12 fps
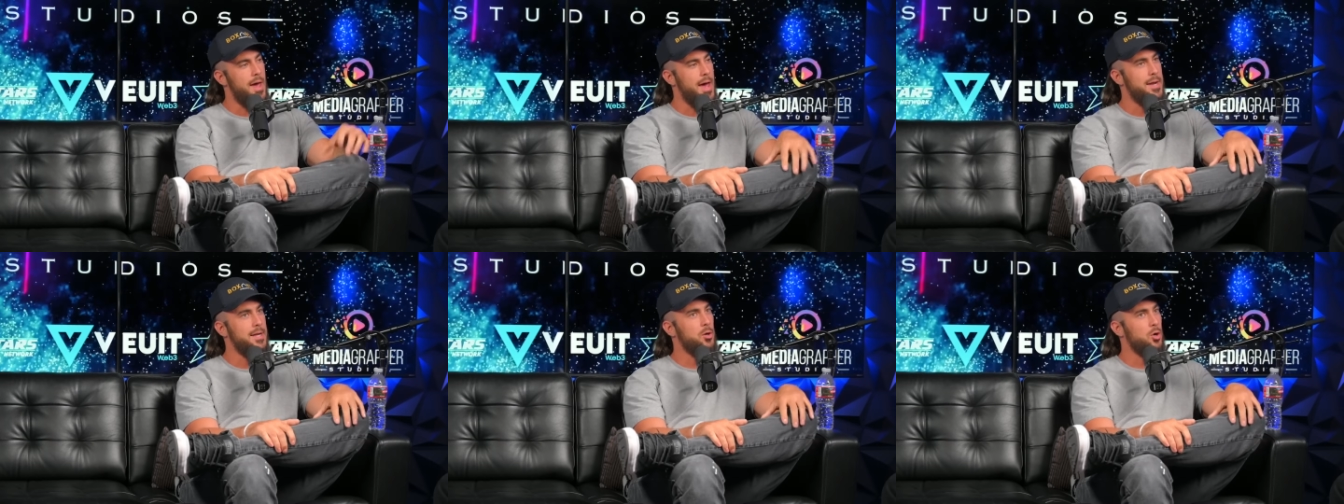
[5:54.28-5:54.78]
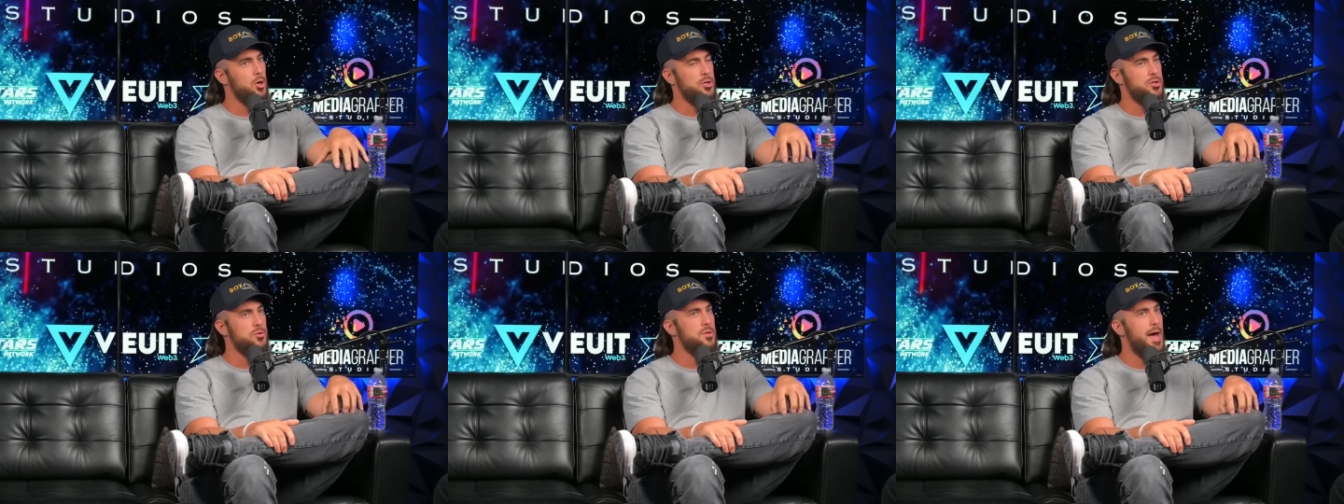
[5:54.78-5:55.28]
And in order
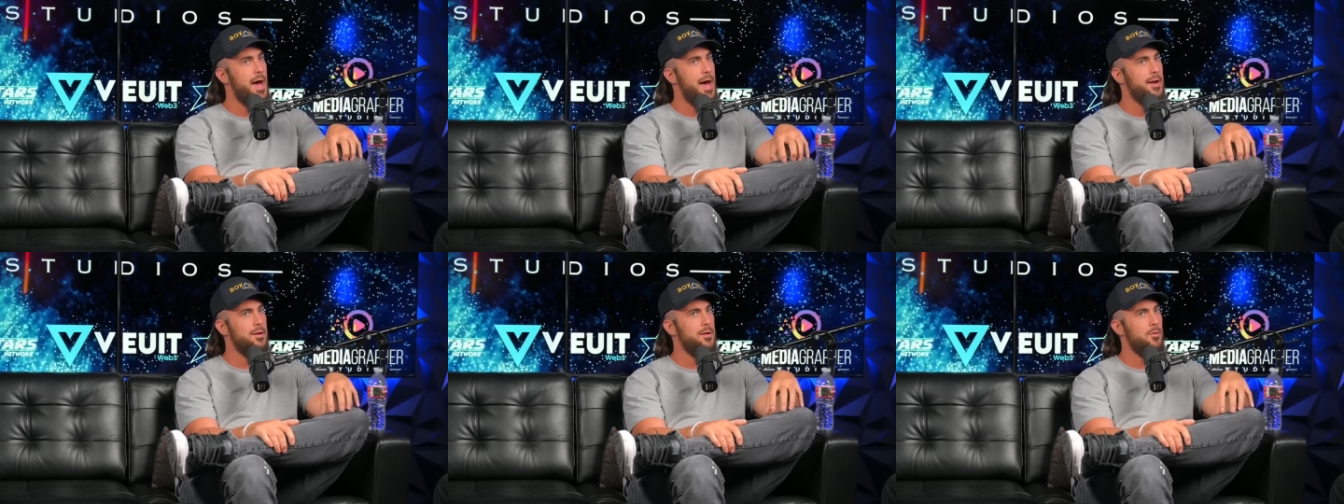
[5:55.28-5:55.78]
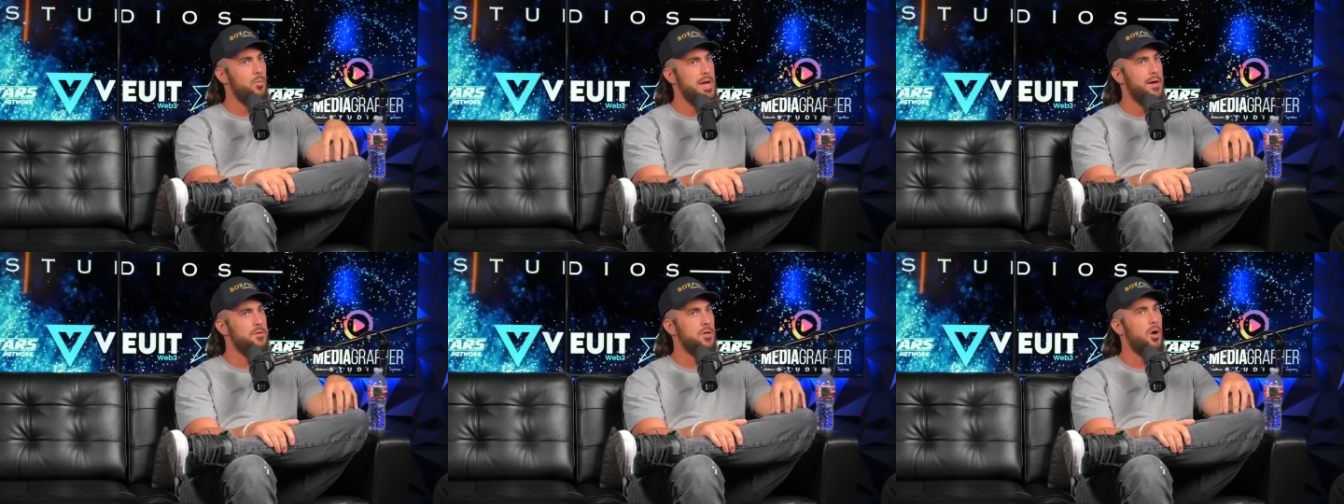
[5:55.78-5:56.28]
to do that, we
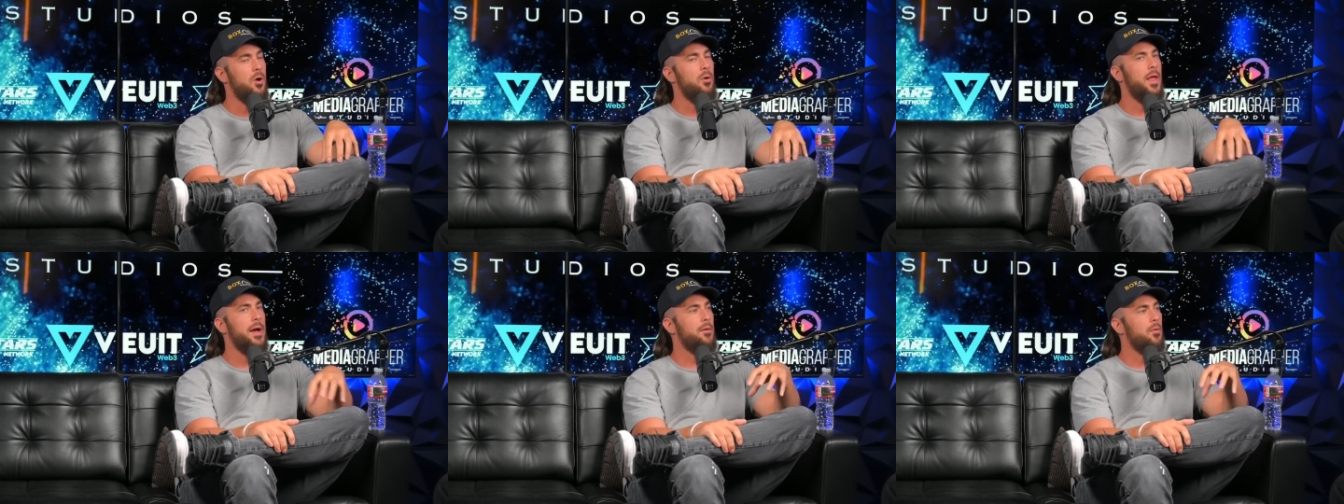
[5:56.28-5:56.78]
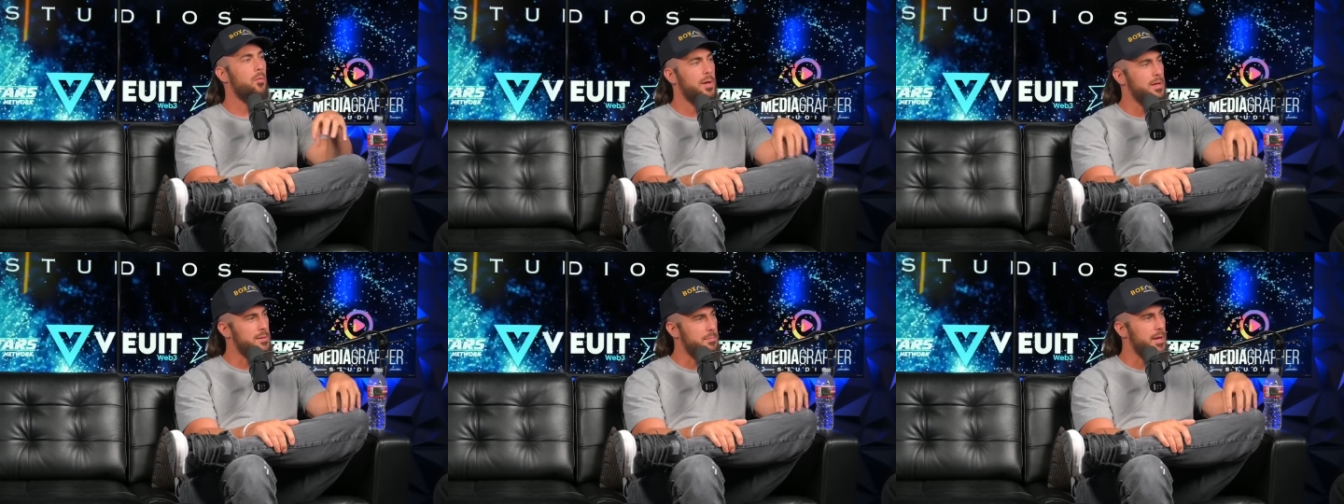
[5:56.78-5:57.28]
have to go like
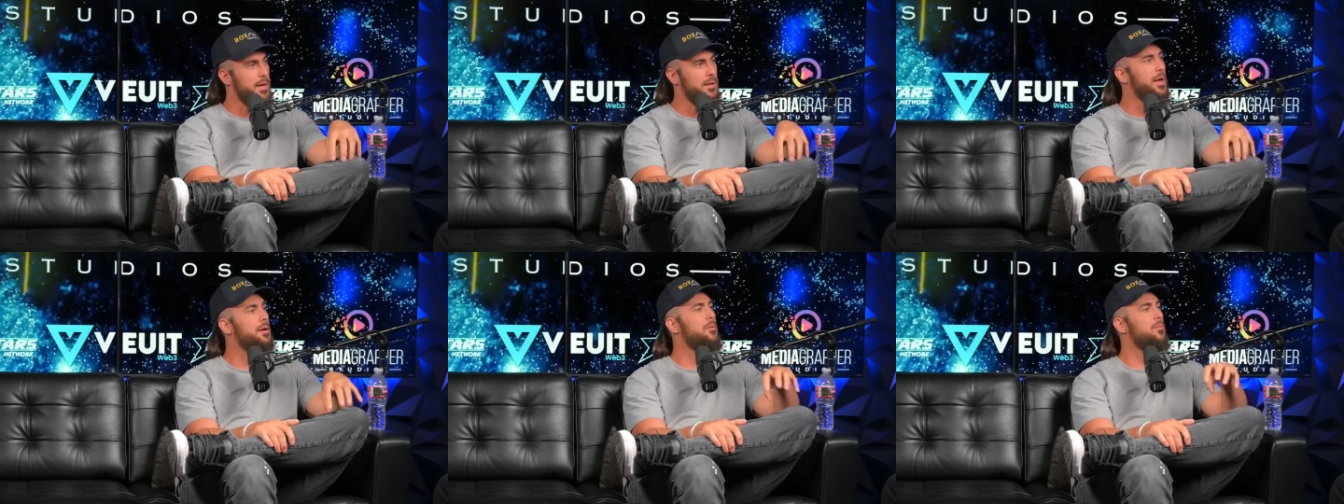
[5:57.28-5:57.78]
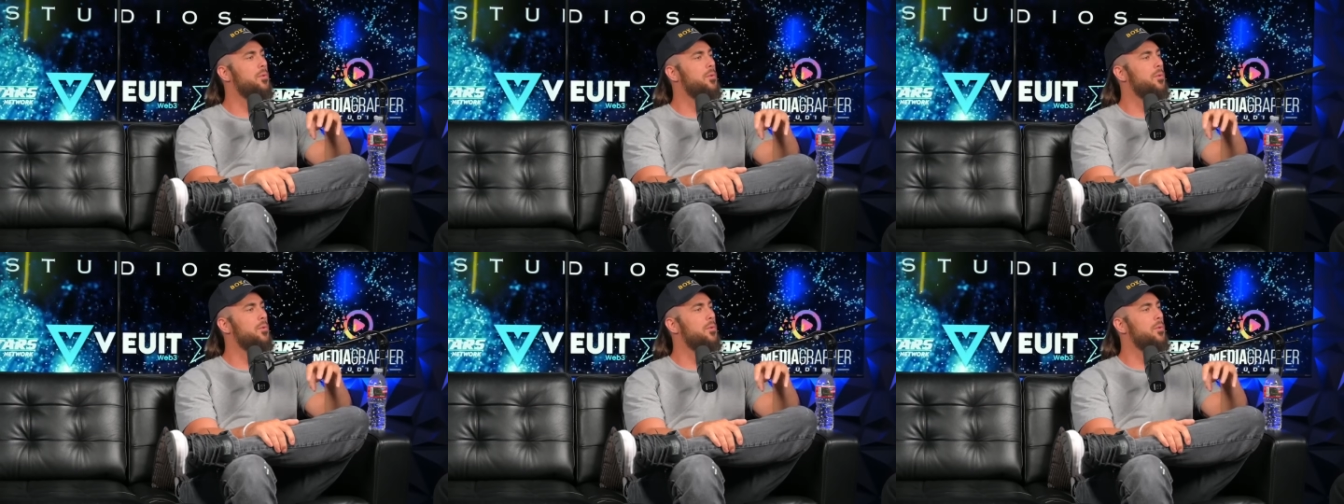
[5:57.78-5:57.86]
really big, like above